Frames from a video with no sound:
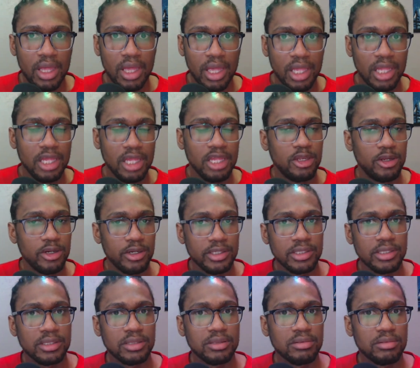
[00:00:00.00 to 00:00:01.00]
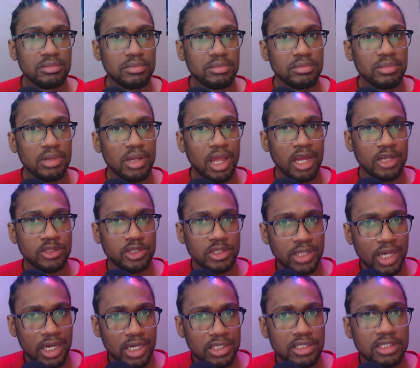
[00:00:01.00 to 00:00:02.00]
He does
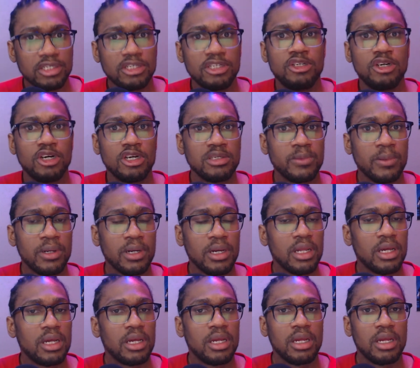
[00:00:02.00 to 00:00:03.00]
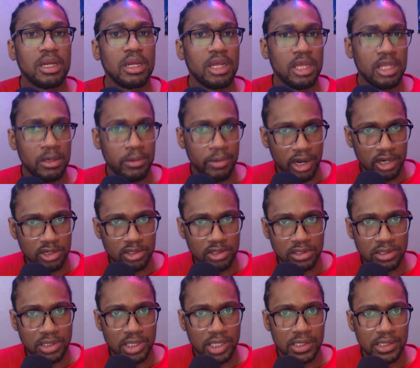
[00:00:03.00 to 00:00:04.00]
exercise judgment in
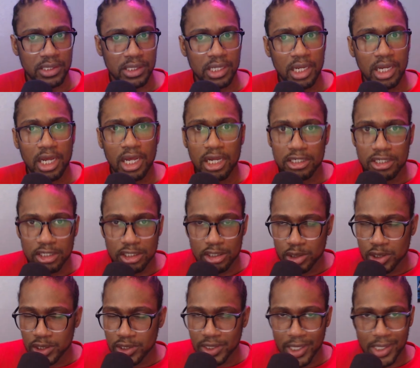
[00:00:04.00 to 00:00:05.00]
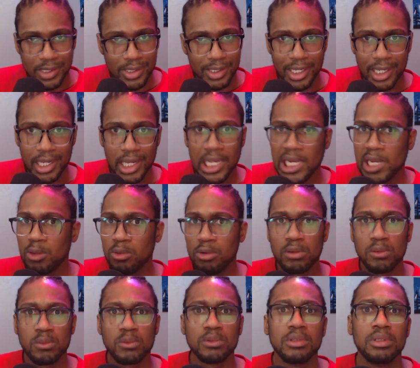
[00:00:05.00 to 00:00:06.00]
righteousness, just as
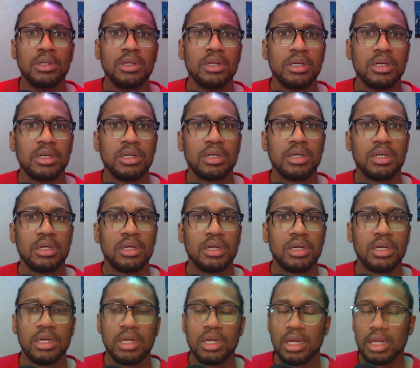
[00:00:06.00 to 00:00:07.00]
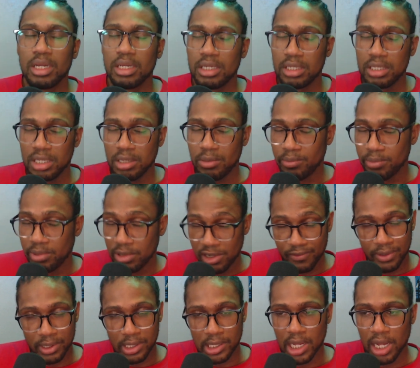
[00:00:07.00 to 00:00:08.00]
anyone would. But
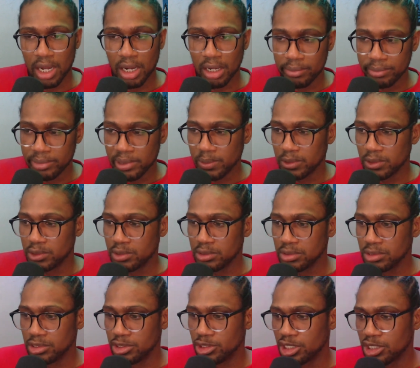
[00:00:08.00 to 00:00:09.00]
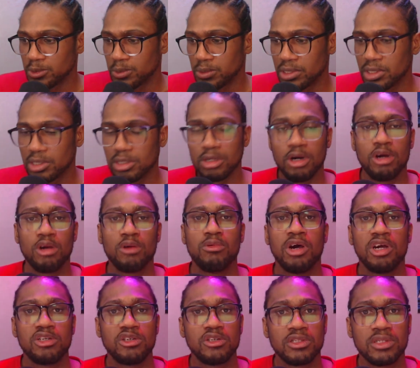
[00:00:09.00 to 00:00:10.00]
even now, people do judgment
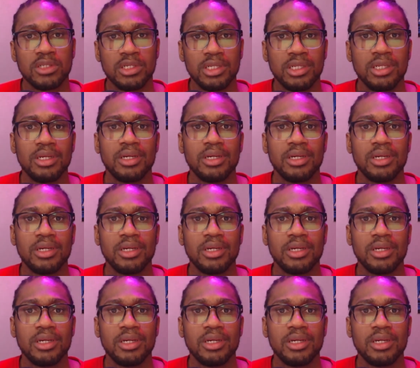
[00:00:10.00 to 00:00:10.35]
unrighteously.